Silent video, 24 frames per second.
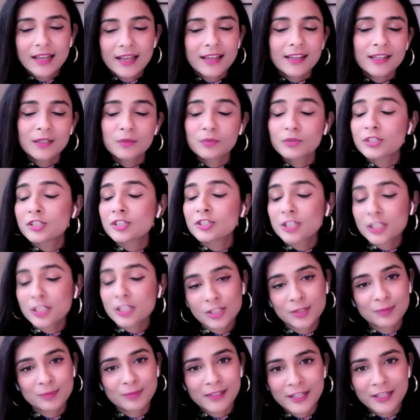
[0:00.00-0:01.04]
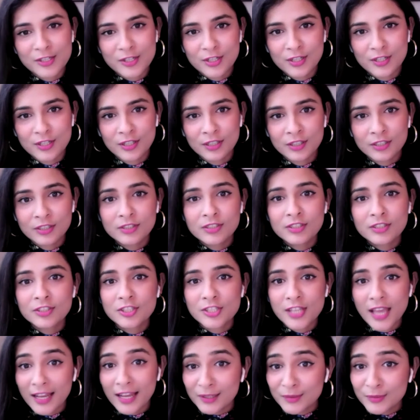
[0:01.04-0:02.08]
It was such a pleasure to
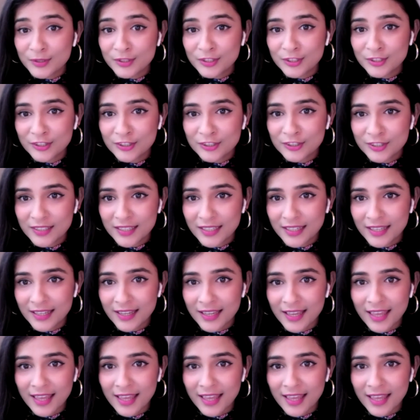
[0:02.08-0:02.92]
chat with you today,